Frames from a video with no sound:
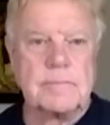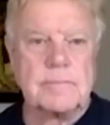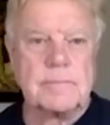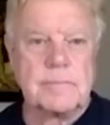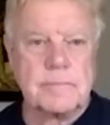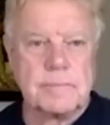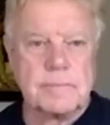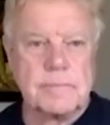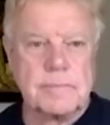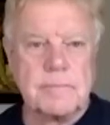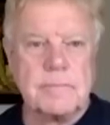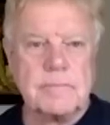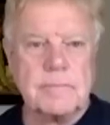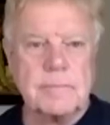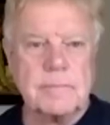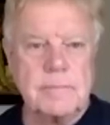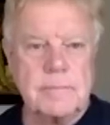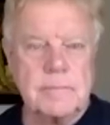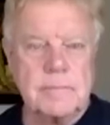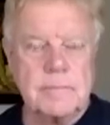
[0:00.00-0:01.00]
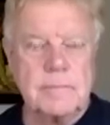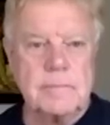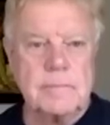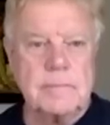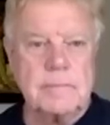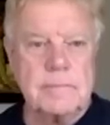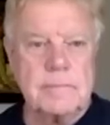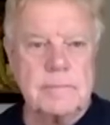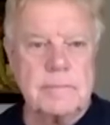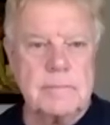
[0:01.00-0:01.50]

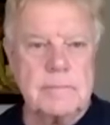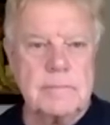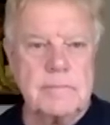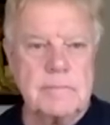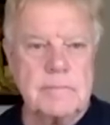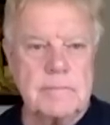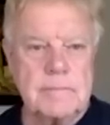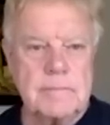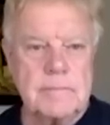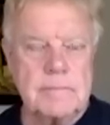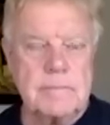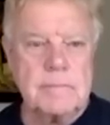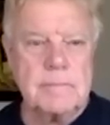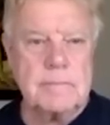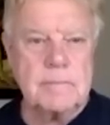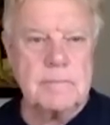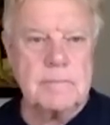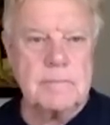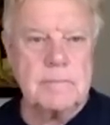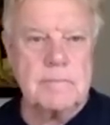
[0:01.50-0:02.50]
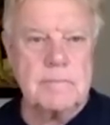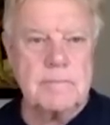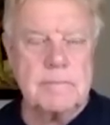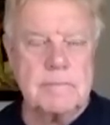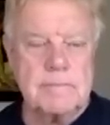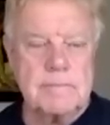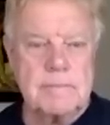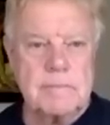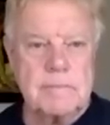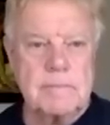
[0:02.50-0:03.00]

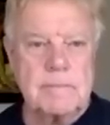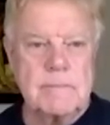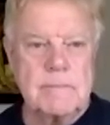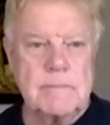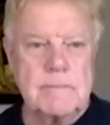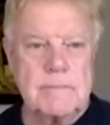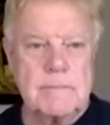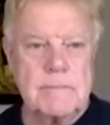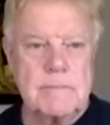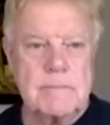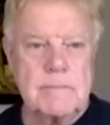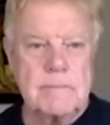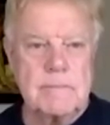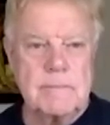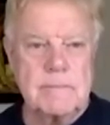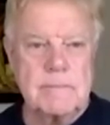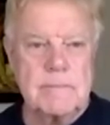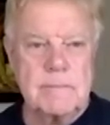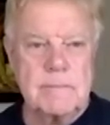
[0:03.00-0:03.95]
(silent)